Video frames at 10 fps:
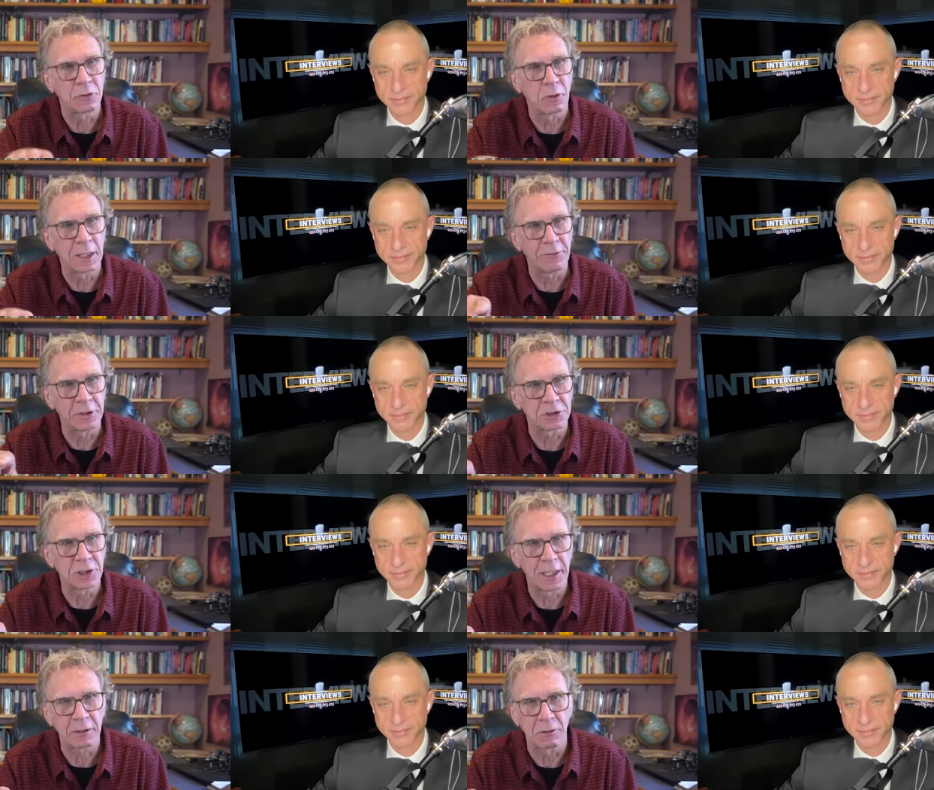Speaker 1: to 11 year
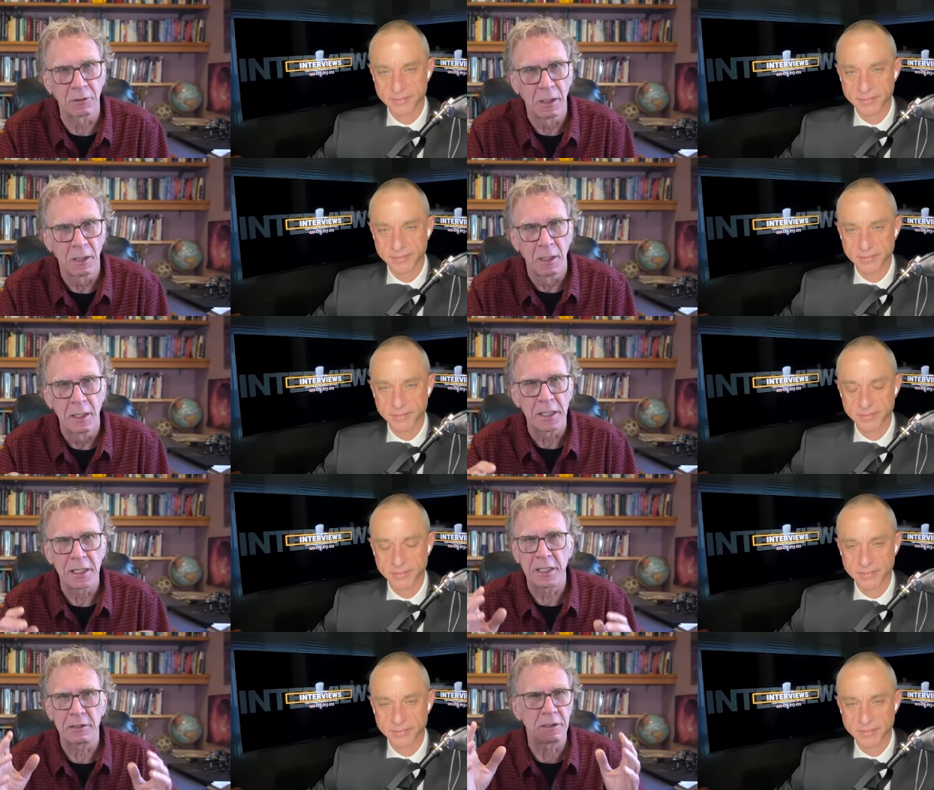cycle.
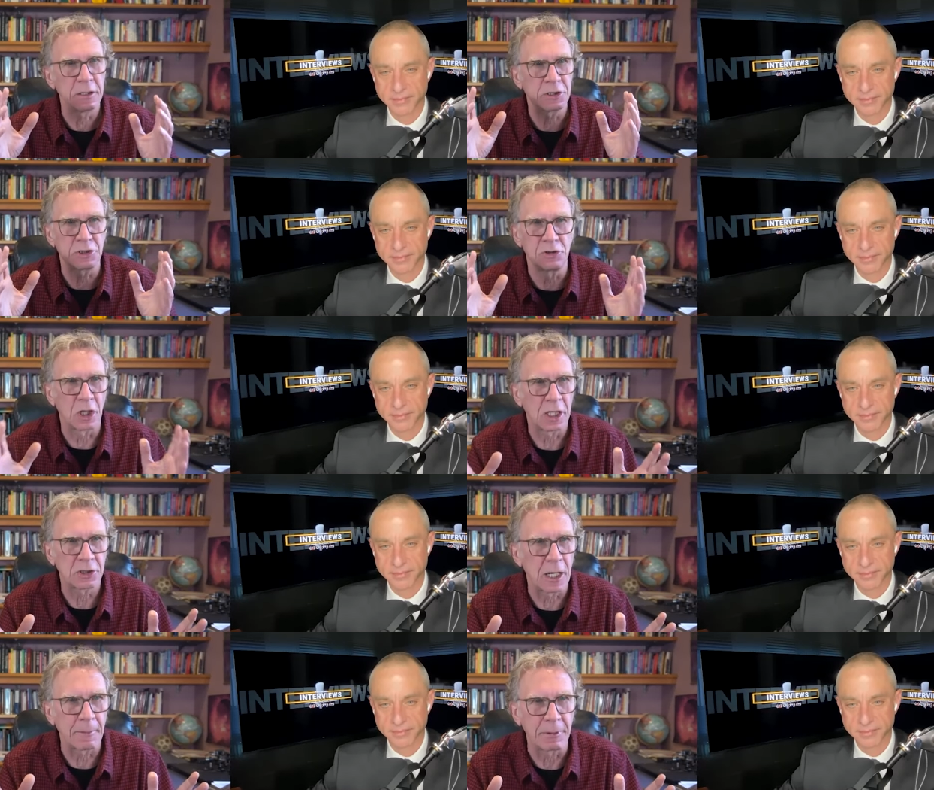It it's jaw
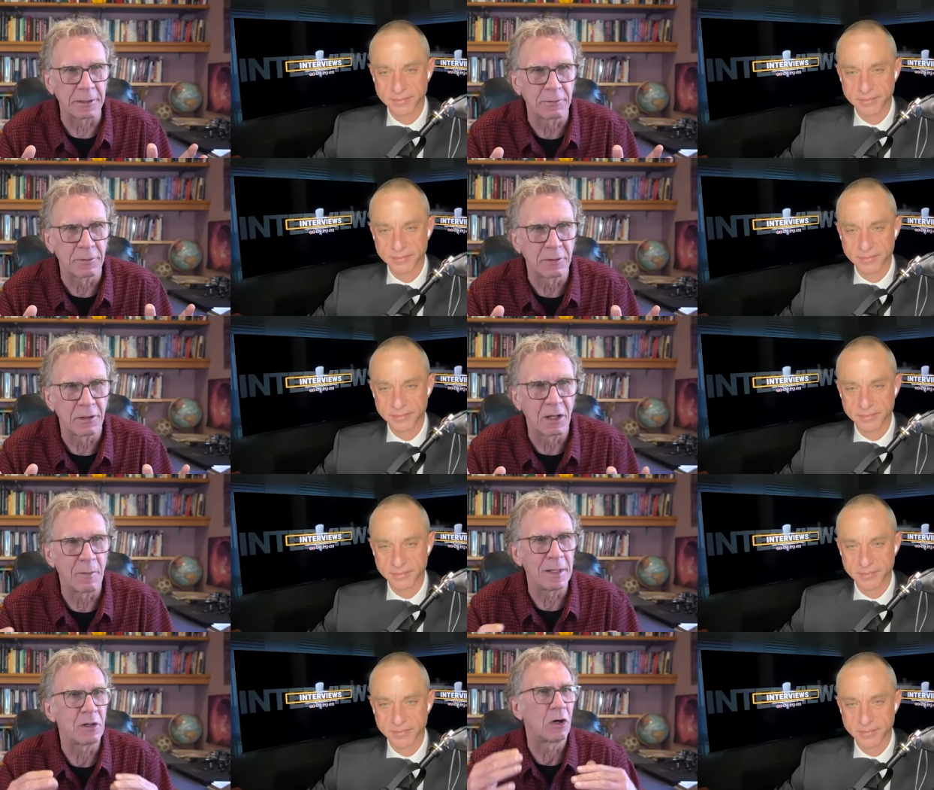dropping. I
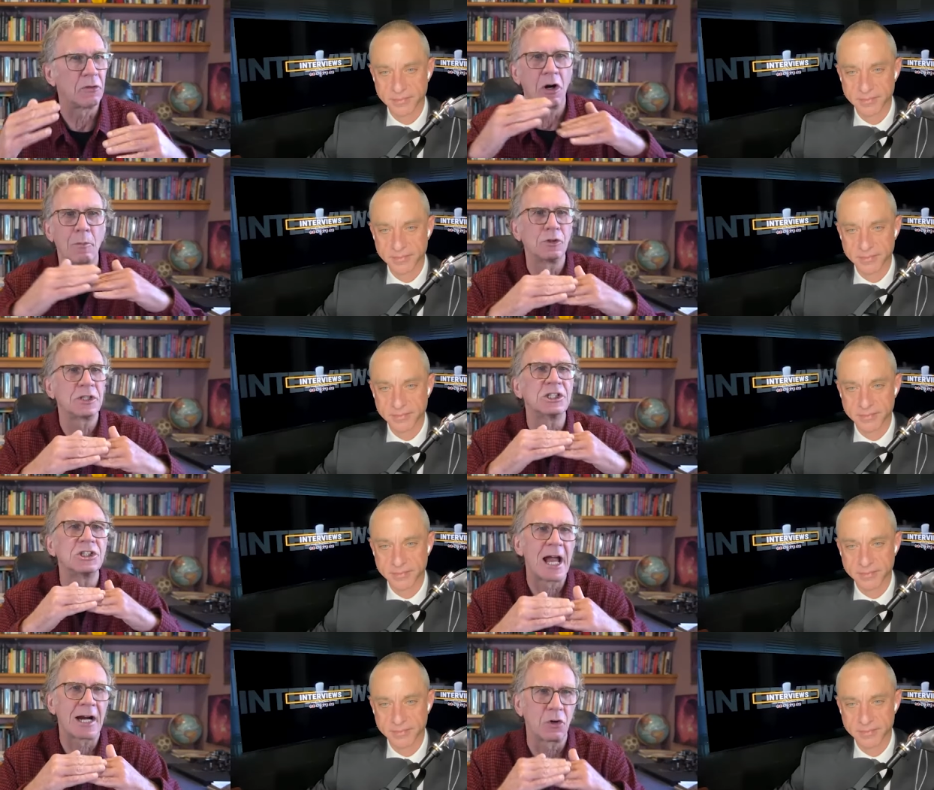mean, they're, they're almost
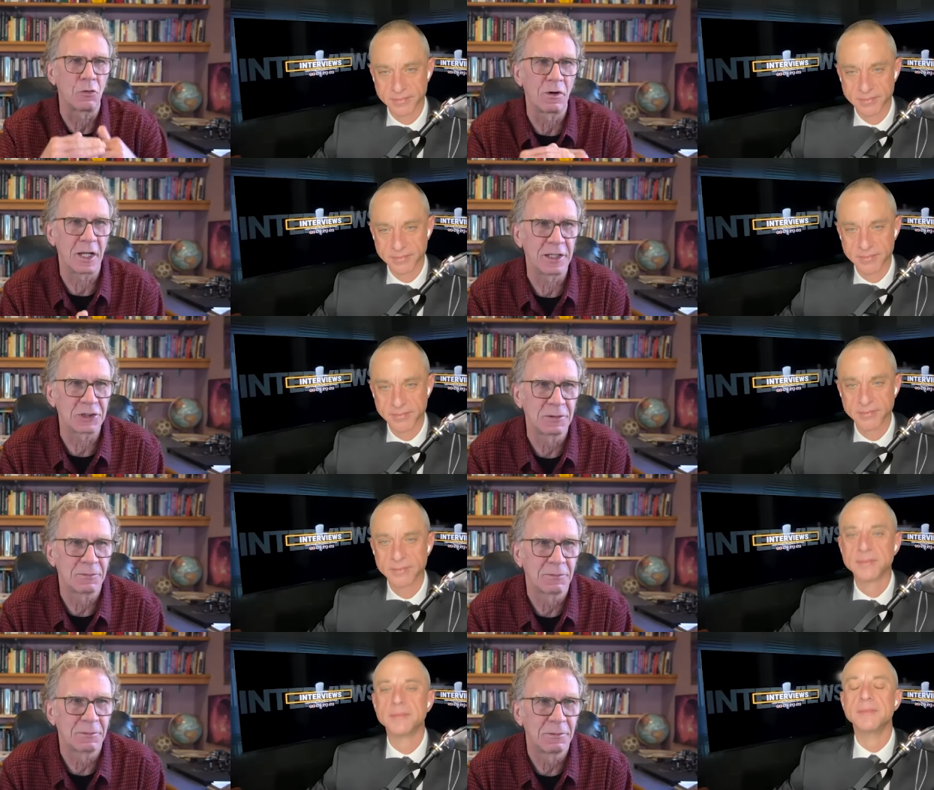exact overlays.
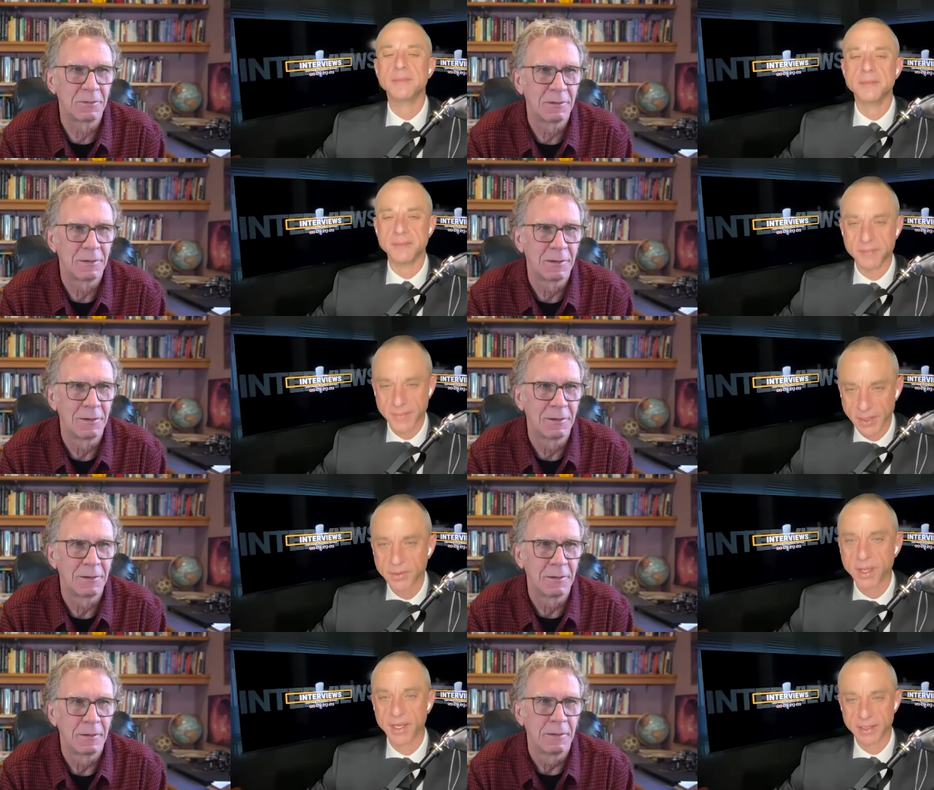
Speaker 2: Mm,
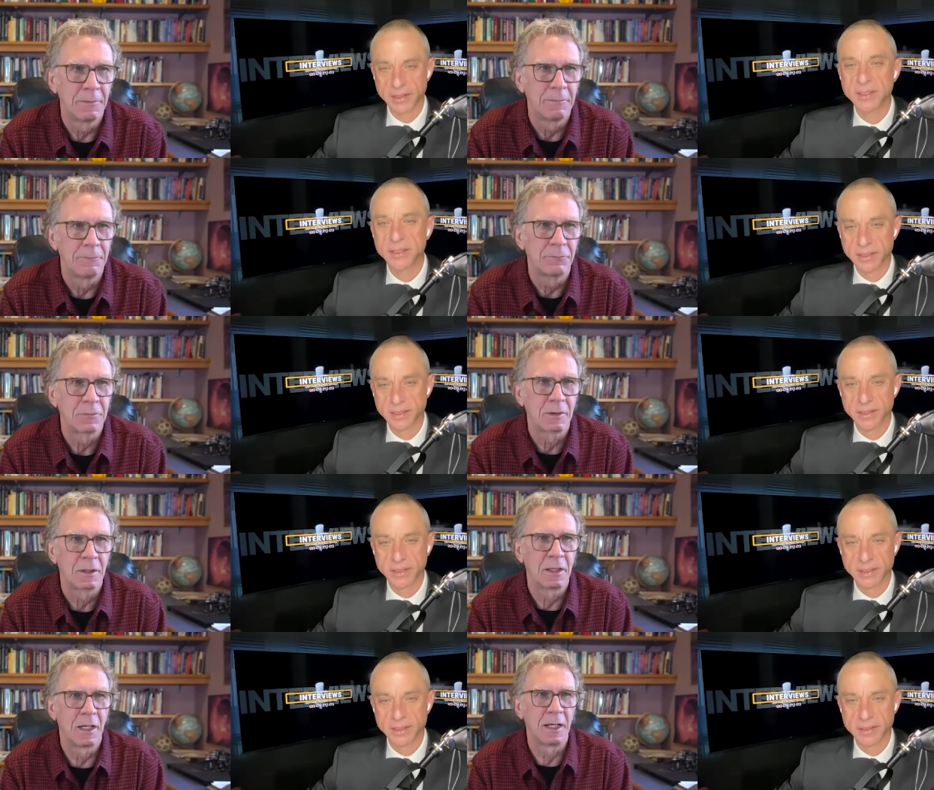okay.
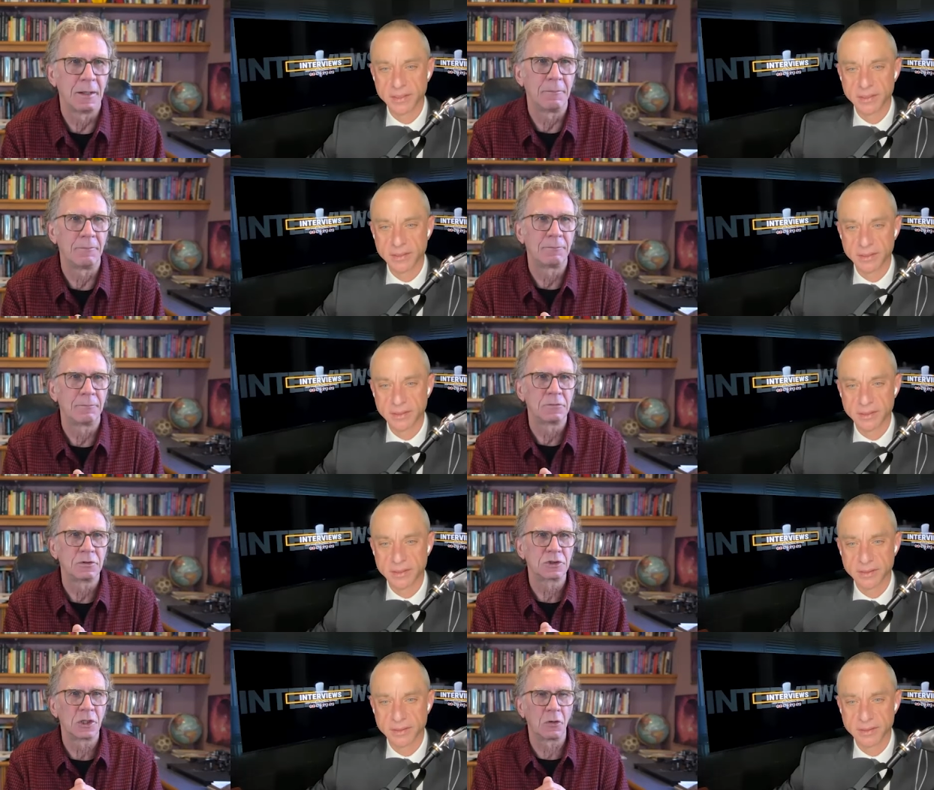
Speaker 1: Um,
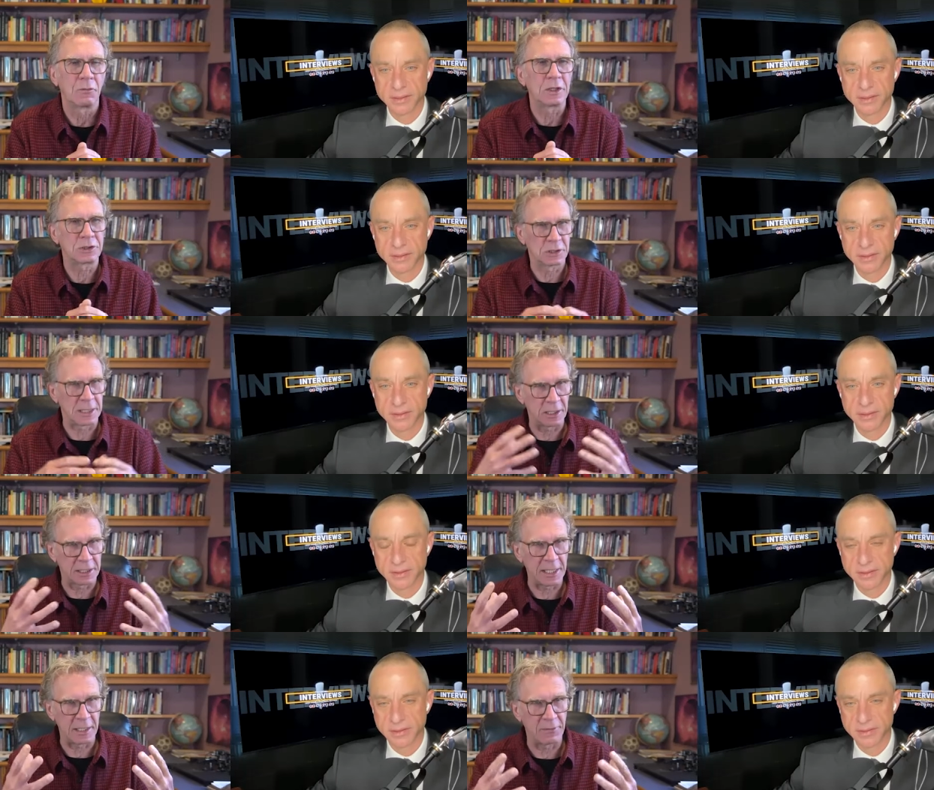so this
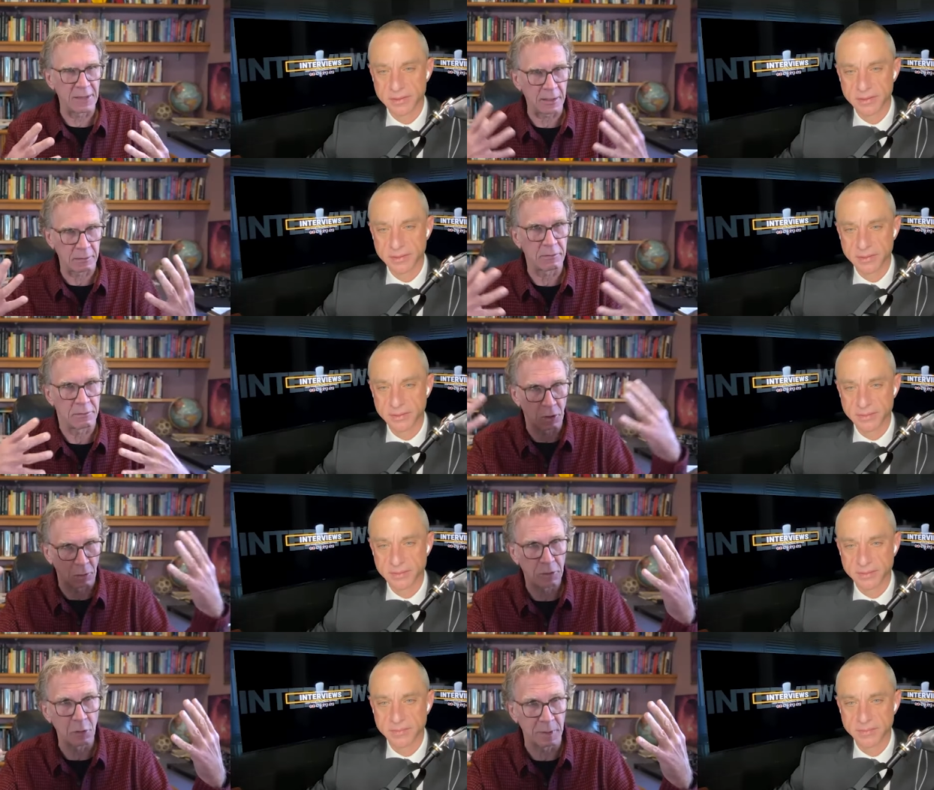indicated that you know
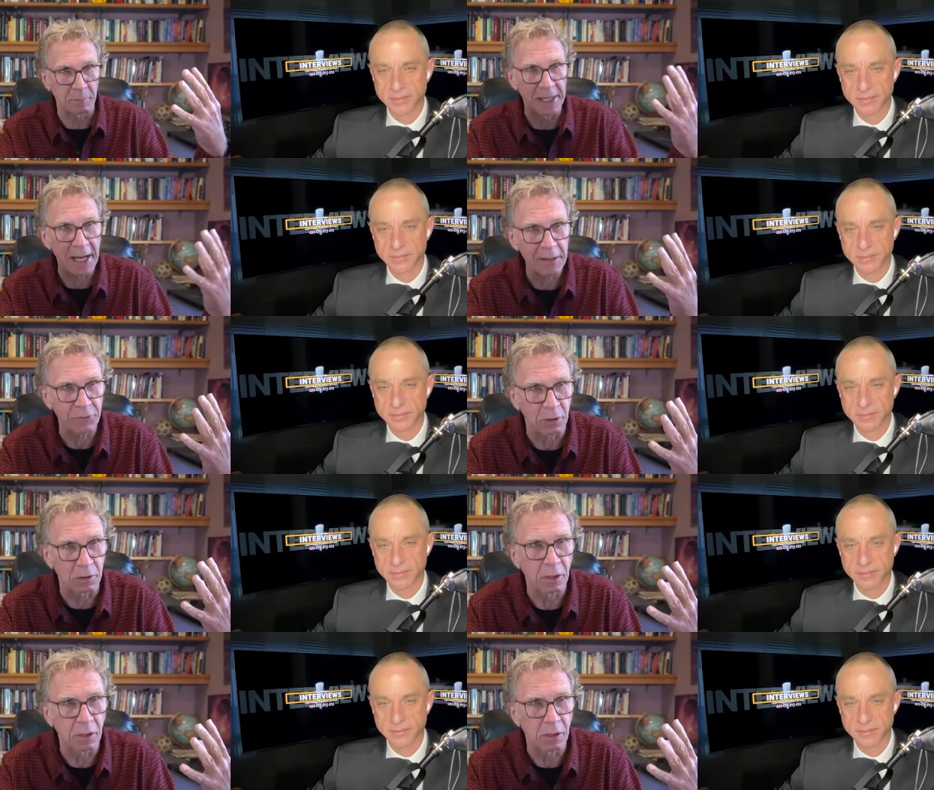human behavior